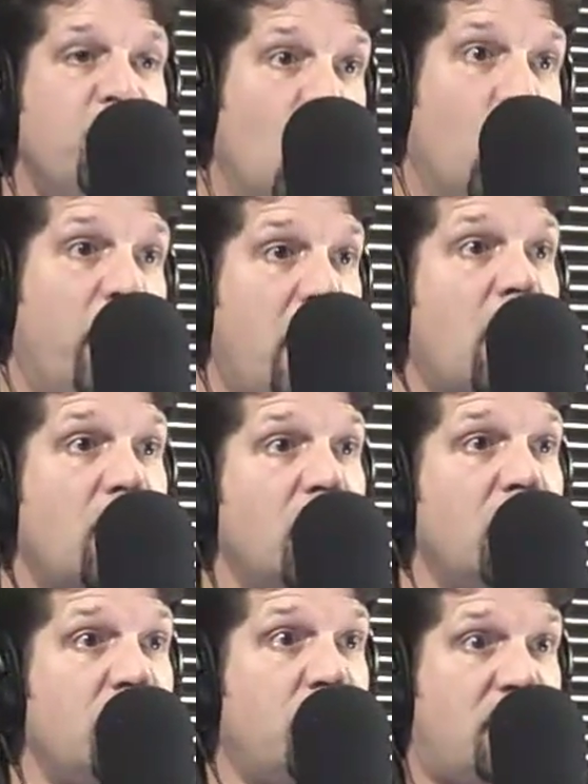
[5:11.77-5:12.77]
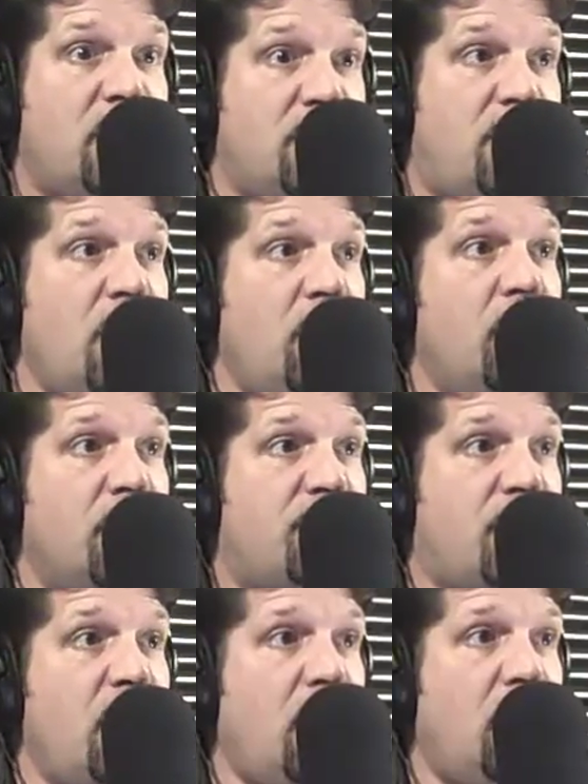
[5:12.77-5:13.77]
We are going to continue to
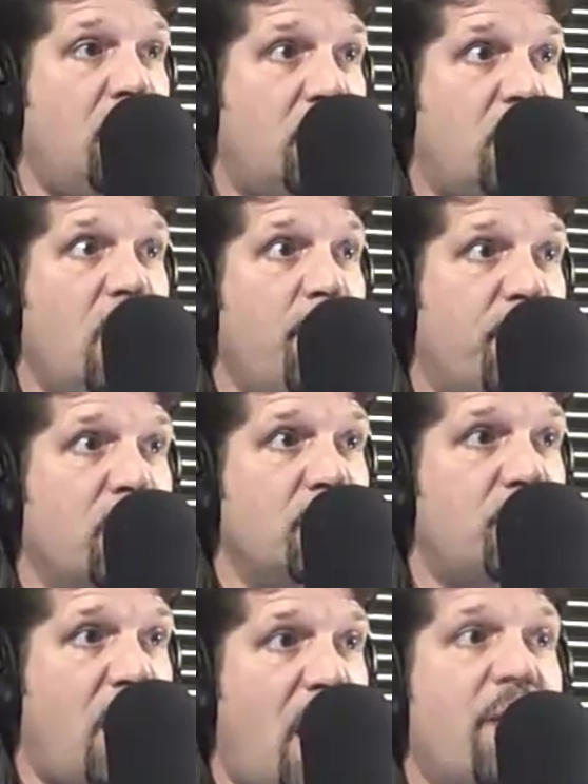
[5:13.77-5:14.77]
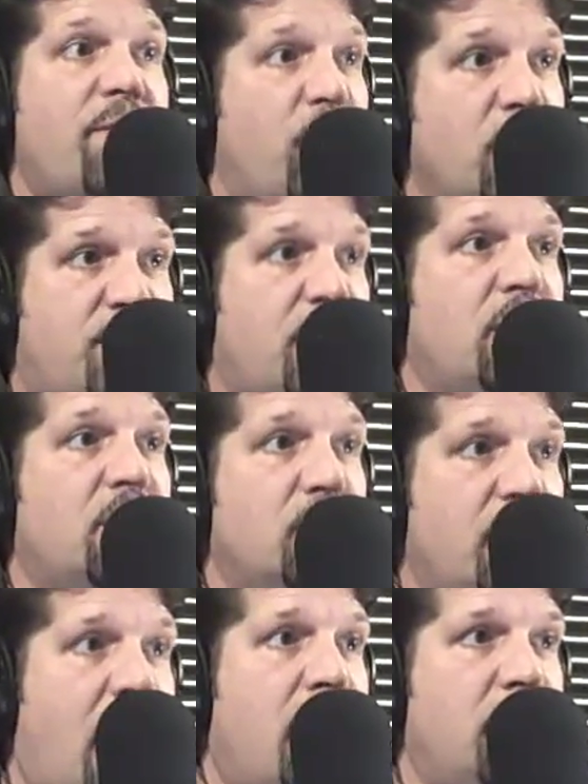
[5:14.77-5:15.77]
see Clippers every single
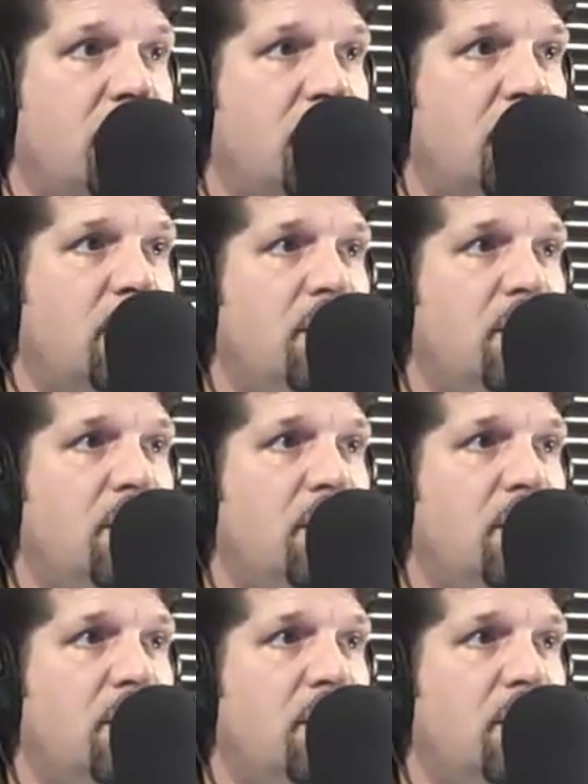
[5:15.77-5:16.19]
night.